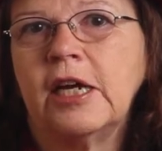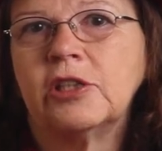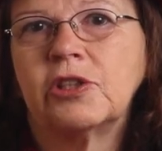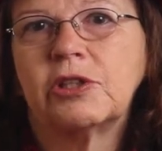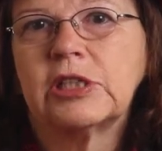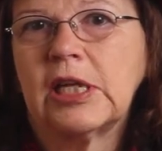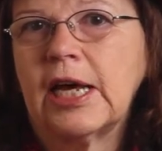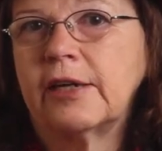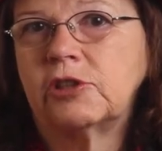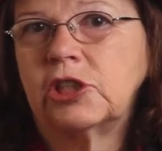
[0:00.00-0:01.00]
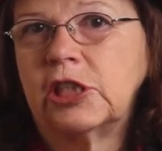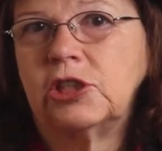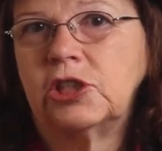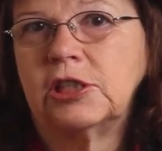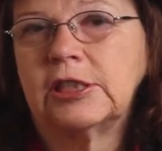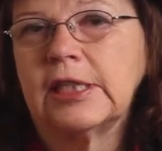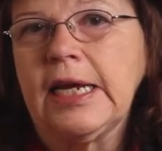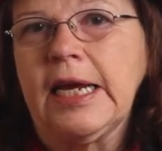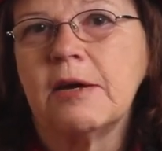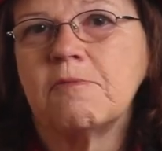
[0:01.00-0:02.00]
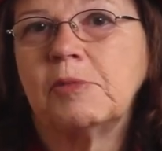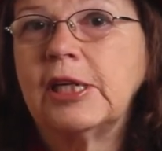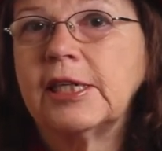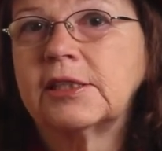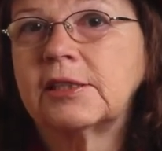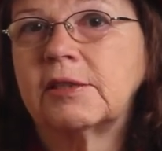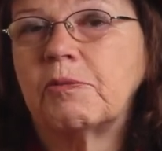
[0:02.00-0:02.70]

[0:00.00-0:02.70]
So there's a lot of changes. Plus,